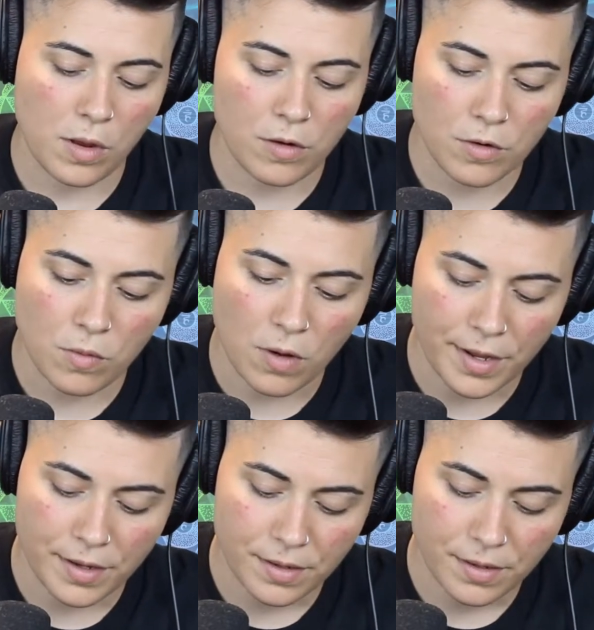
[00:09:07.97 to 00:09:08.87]
I don't know
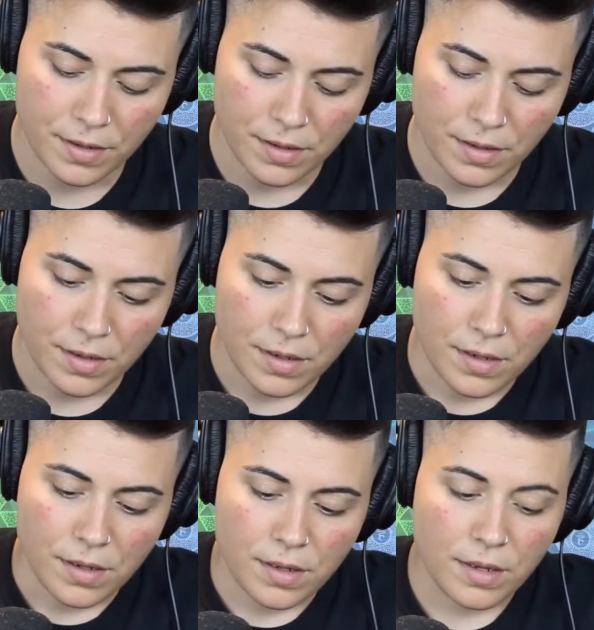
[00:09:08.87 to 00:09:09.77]
why.
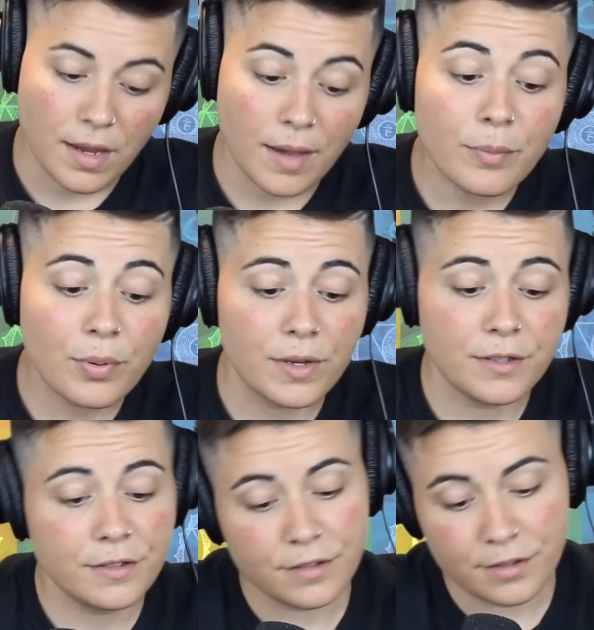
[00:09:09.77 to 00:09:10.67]
The
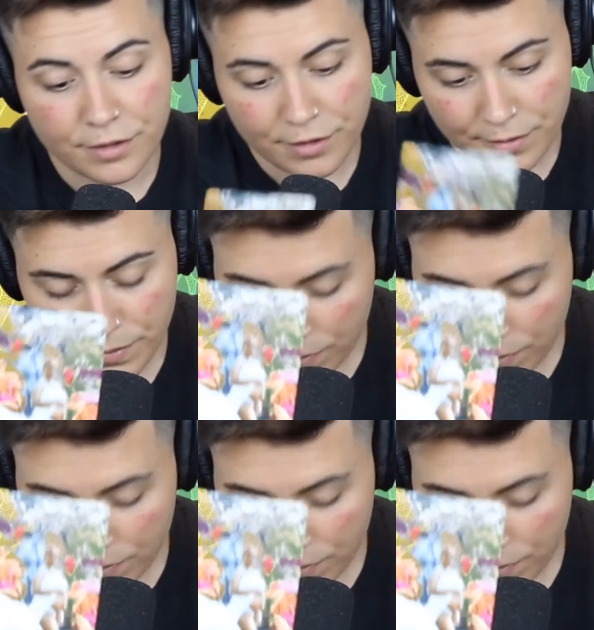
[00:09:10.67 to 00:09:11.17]
Empress.